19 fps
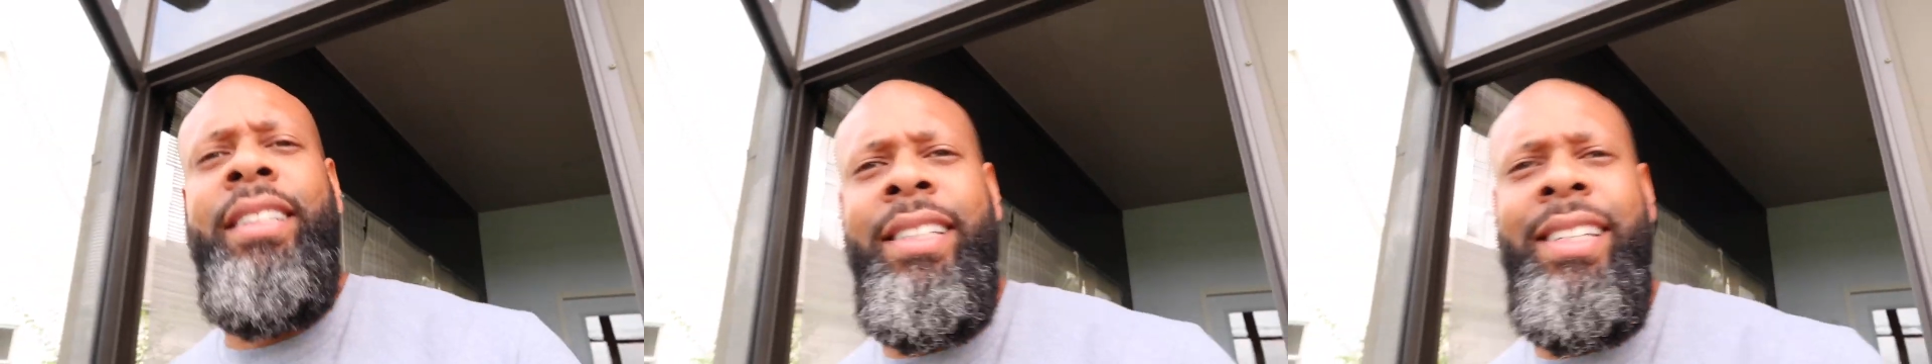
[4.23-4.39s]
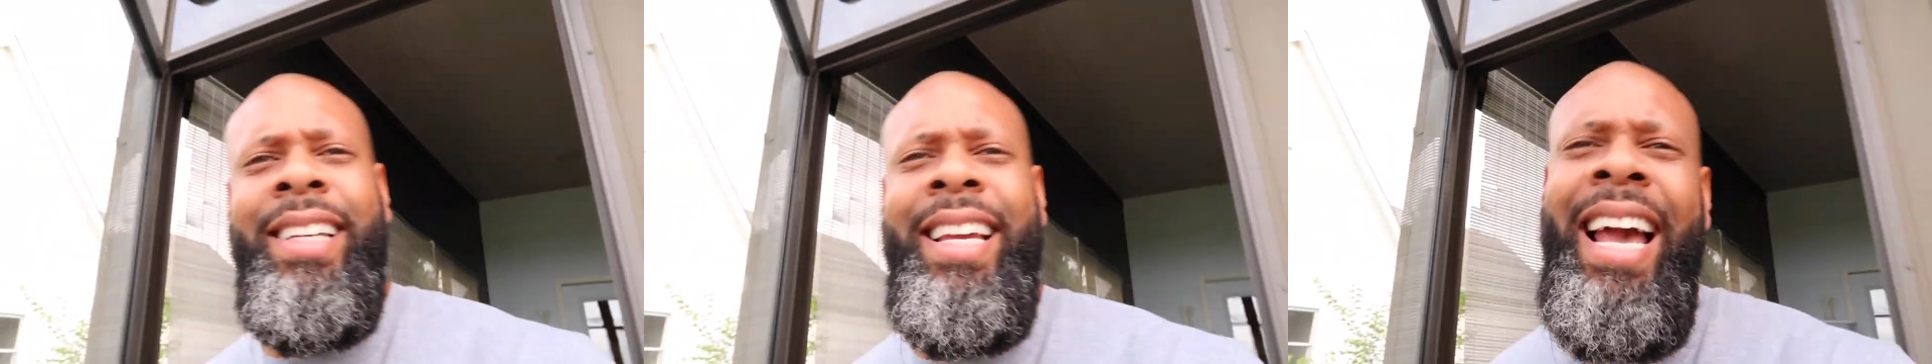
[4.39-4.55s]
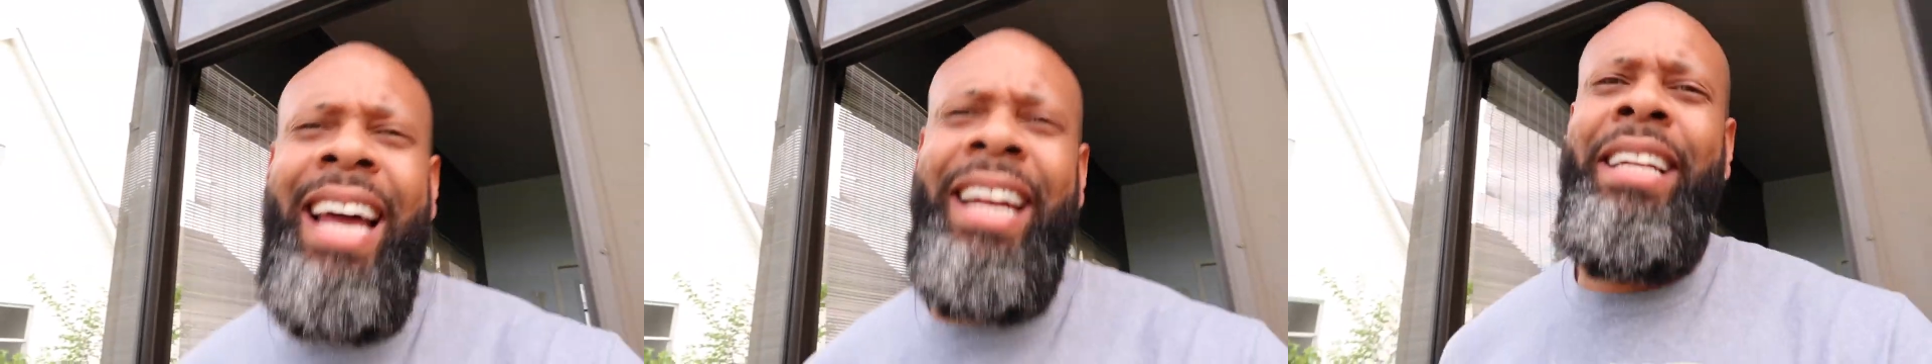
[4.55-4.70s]

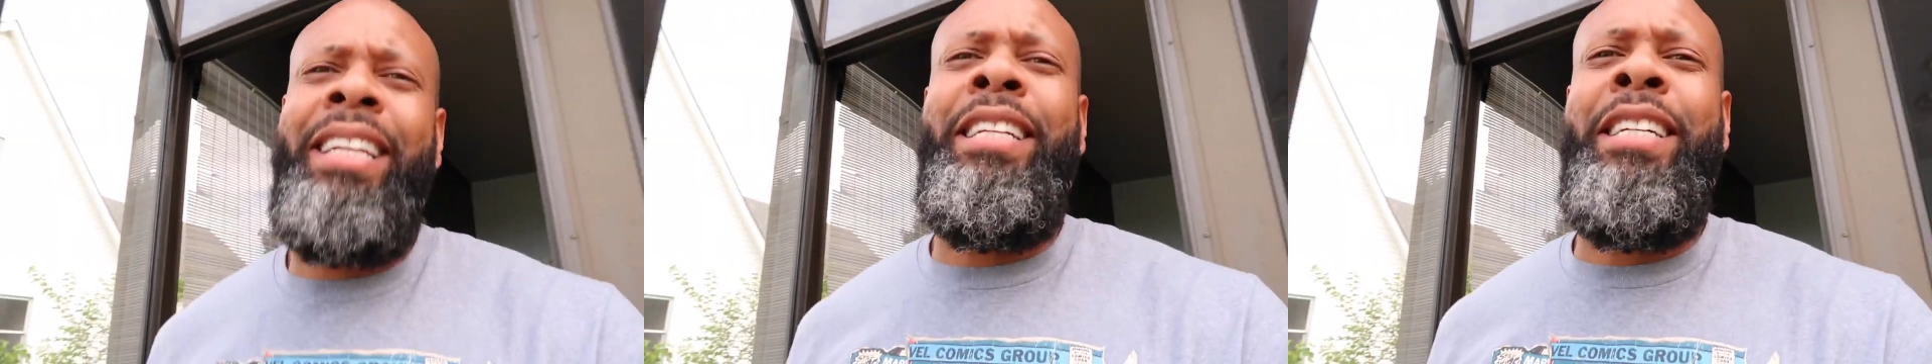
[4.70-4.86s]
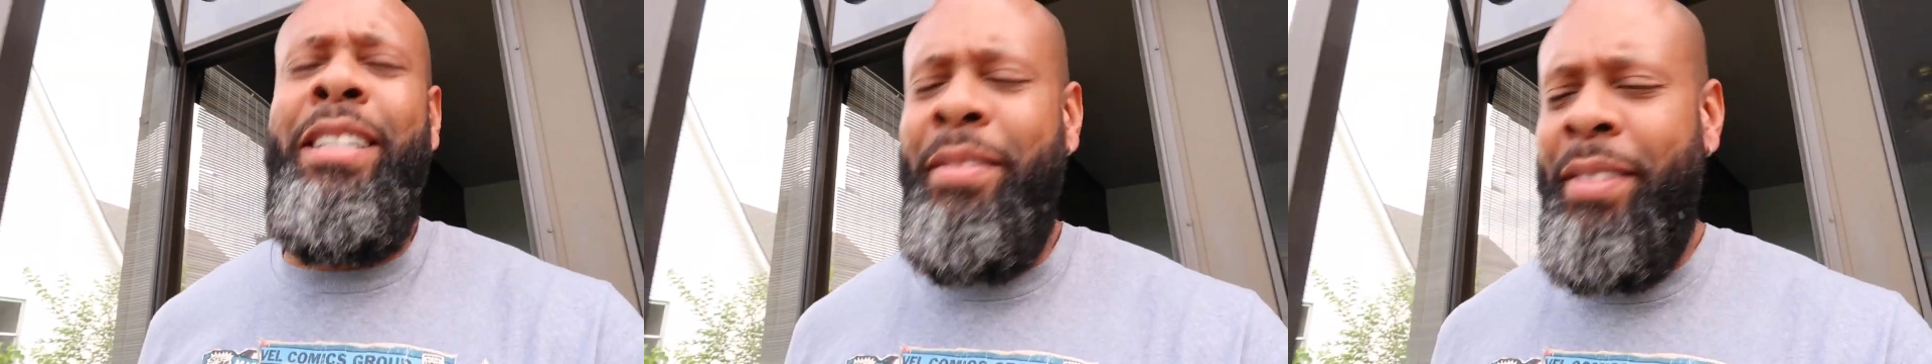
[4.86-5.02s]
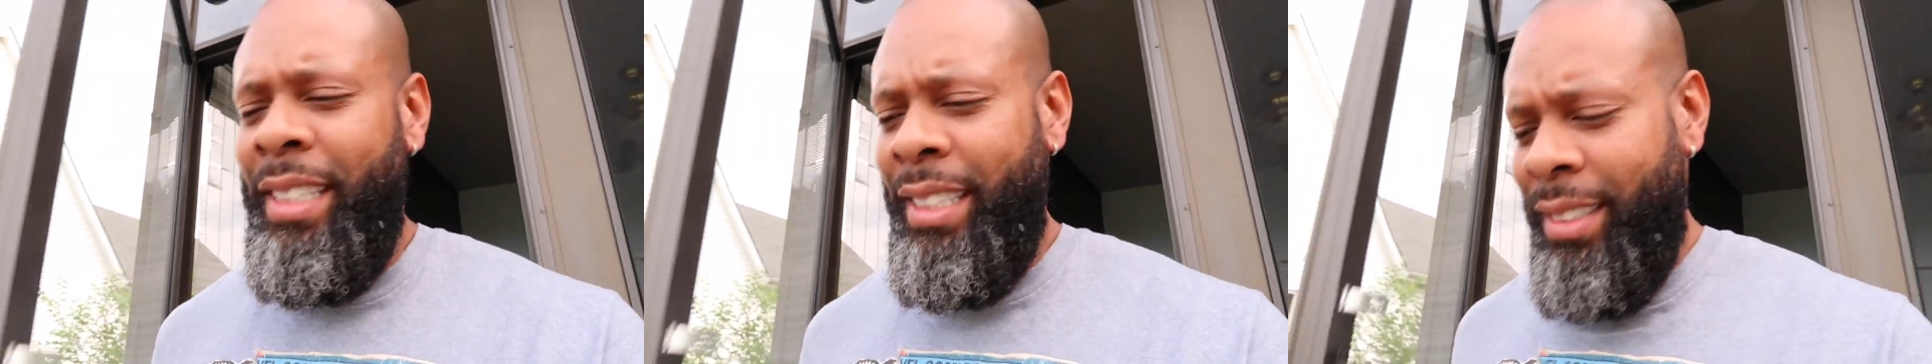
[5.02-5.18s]
You gotta
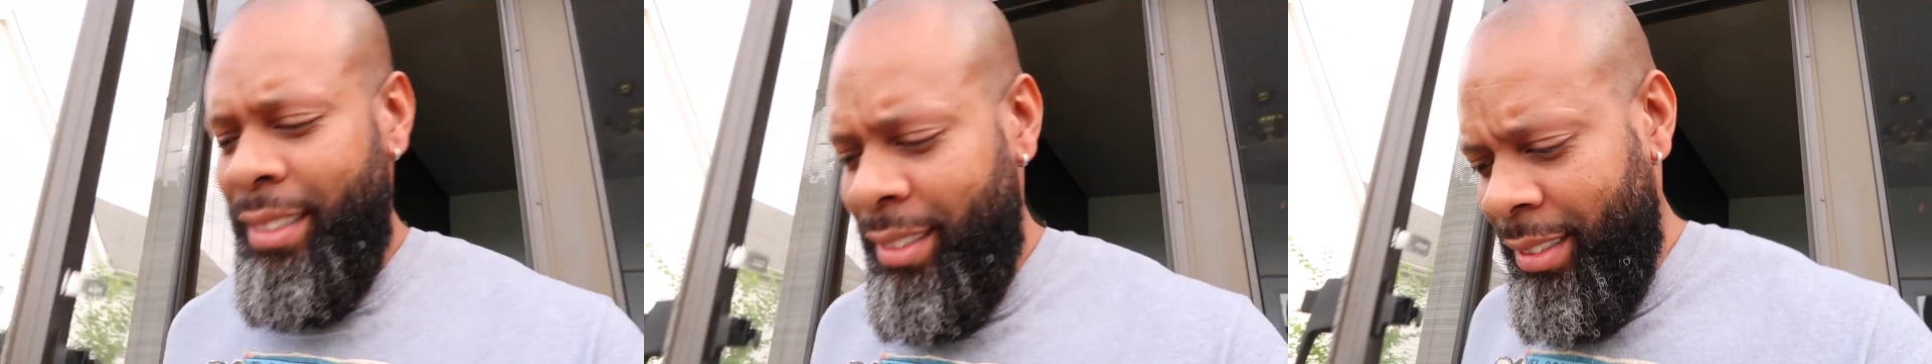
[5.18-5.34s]
love it.